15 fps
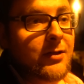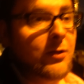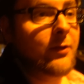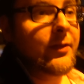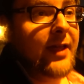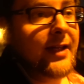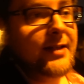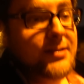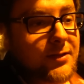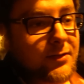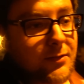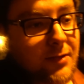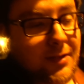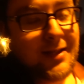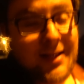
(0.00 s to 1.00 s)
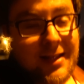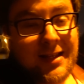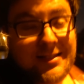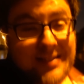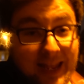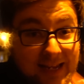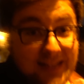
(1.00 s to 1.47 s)
You're there to
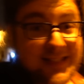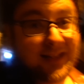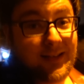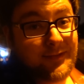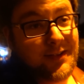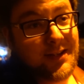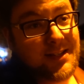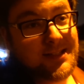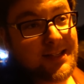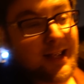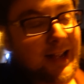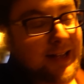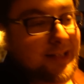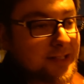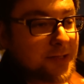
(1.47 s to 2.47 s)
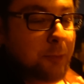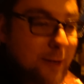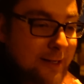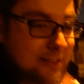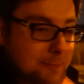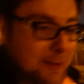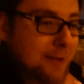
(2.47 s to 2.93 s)
take selfies and
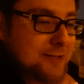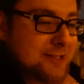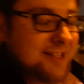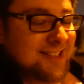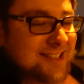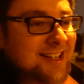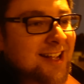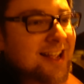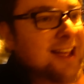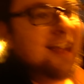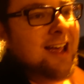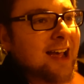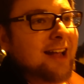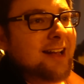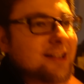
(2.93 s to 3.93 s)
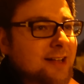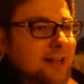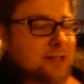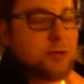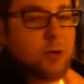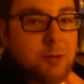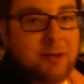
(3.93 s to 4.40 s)
tweet about it and
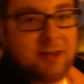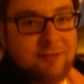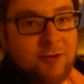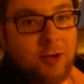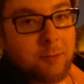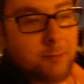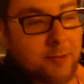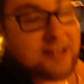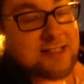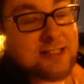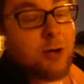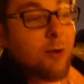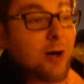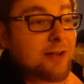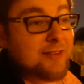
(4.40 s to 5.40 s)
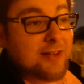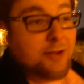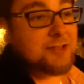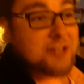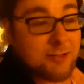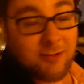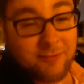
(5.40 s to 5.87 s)
talk about the film, but it's so hard for that
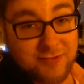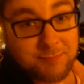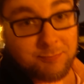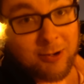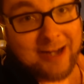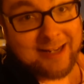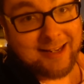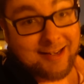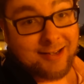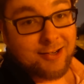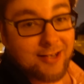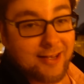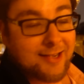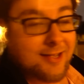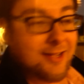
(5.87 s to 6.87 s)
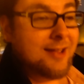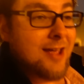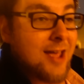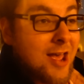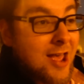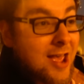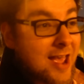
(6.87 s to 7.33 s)
not to come off as bragging and like,
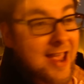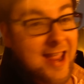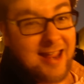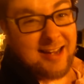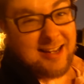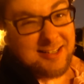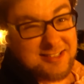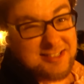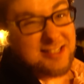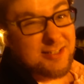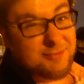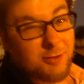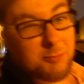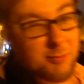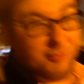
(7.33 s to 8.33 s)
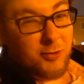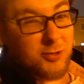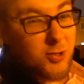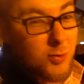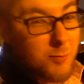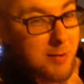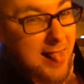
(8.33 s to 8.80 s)
hey, I got to see this film before
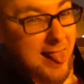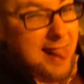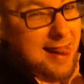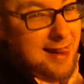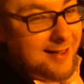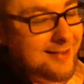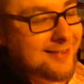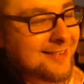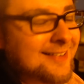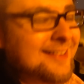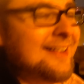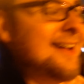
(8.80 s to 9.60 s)
you, bleh.